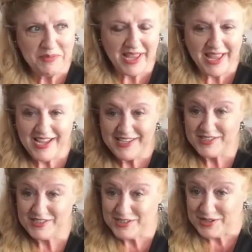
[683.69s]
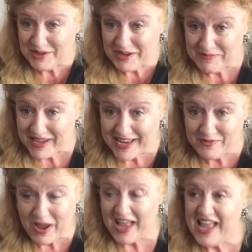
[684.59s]
You know what I mean?
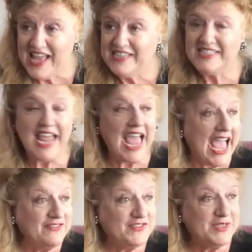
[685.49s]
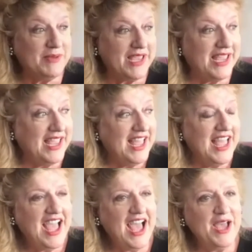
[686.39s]
Right? Because it has to be.
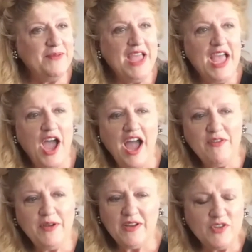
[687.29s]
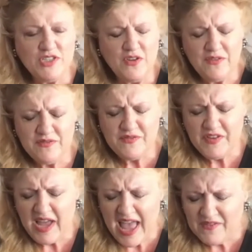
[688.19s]
Because
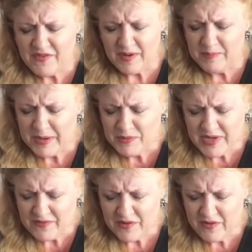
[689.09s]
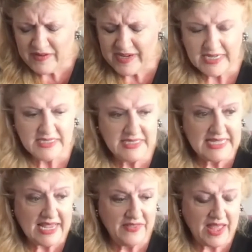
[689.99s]
forever, and people never really
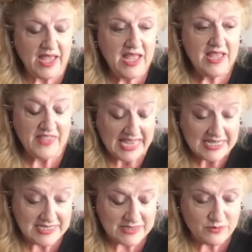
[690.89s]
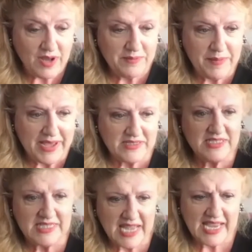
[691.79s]
understand that. What I'm about to
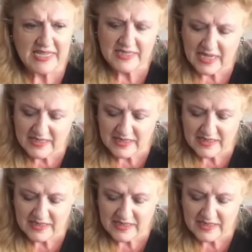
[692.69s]
say, it doesn't.